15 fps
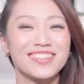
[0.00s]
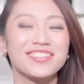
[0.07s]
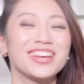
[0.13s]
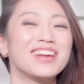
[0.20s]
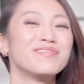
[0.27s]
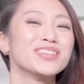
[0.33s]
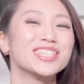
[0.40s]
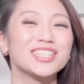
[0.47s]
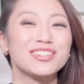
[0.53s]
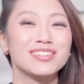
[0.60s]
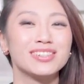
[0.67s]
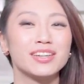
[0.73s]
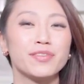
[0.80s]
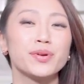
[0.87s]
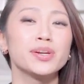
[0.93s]
of the
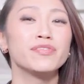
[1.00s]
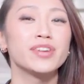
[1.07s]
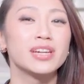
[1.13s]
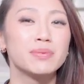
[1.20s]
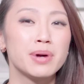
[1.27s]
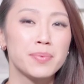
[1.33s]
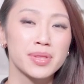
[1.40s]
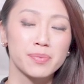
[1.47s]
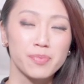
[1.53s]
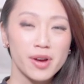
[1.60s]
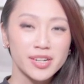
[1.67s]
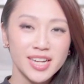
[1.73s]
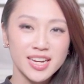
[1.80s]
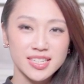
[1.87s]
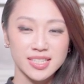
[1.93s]
episode. If you want to find out more about the
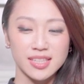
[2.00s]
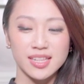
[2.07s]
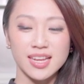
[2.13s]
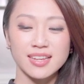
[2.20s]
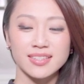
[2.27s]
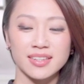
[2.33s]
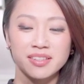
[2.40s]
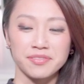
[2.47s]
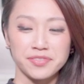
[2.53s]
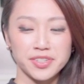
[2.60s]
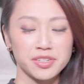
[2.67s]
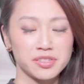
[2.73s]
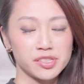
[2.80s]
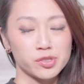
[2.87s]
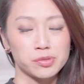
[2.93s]
products, links in the
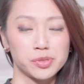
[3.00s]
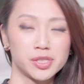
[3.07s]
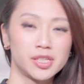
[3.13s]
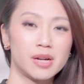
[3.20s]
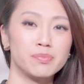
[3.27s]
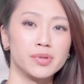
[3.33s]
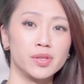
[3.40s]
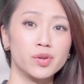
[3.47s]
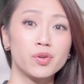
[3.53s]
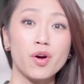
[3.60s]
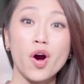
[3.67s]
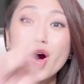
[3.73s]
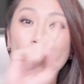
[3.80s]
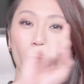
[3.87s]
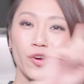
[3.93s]
video description down
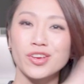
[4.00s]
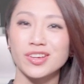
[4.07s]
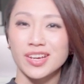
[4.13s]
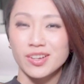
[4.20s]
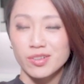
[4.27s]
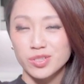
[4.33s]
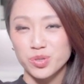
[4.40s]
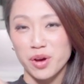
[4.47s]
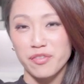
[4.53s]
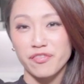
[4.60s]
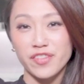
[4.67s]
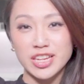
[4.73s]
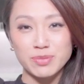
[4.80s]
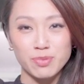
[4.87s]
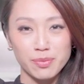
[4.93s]
below, or you can go to our
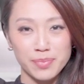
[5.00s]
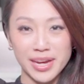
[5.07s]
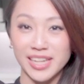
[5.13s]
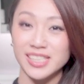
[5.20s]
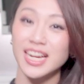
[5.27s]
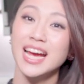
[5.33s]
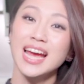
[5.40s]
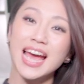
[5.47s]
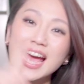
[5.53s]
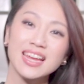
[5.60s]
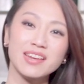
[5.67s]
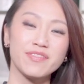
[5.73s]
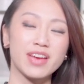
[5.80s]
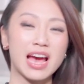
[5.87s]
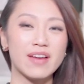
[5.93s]
Facebook page.
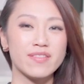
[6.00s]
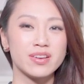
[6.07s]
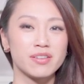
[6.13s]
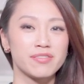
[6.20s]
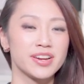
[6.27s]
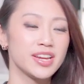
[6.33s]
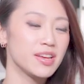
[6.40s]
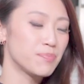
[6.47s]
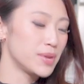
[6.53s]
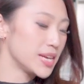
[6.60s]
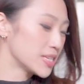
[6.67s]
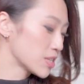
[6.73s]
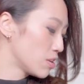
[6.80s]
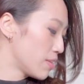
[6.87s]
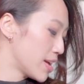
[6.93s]
And if you haven't already,
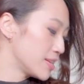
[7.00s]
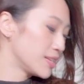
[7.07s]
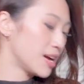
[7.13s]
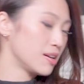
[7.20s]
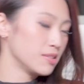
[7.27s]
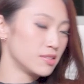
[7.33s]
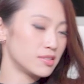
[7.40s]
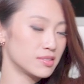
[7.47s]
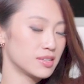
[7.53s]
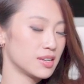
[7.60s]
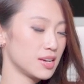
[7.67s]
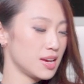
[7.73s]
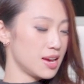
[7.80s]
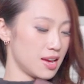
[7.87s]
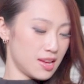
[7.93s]
please go and
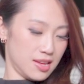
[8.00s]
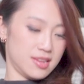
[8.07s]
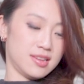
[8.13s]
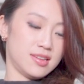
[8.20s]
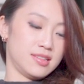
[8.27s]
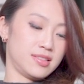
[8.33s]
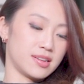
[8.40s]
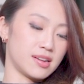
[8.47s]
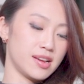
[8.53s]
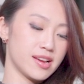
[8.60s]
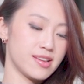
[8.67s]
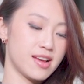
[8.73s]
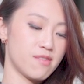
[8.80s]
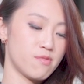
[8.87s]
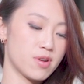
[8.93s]
download the
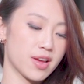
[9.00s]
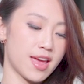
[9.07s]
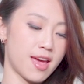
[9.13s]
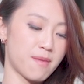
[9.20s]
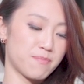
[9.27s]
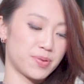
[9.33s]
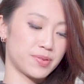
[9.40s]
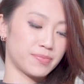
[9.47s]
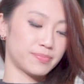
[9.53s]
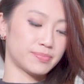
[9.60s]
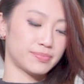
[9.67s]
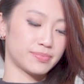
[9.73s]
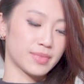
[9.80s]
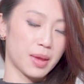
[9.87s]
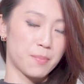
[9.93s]
Clicknetwork app,
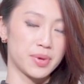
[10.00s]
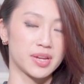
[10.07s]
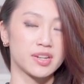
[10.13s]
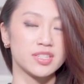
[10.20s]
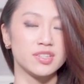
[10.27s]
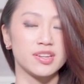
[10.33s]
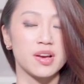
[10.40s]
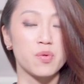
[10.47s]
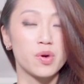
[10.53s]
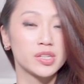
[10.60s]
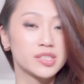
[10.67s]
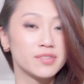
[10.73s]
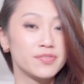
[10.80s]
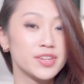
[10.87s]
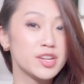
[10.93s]
because you can
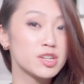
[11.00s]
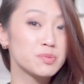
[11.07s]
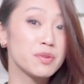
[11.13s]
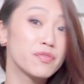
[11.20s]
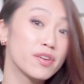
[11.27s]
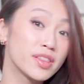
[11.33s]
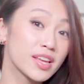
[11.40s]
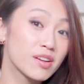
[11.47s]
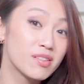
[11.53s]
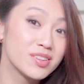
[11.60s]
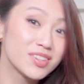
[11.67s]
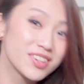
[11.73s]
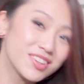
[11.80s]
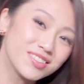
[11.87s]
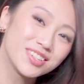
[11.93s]
watch the videos before they go
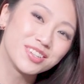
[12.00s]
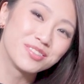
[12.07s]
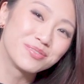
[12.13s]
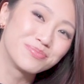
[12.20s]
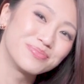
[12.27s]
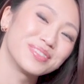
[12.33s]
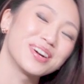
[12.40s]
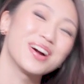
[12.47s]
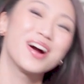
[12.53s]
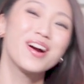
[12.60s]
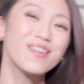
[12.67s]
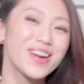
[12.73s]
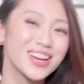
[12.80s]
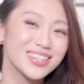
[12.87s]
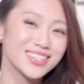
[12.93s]
onto YouTube.
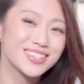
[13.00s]
Alright,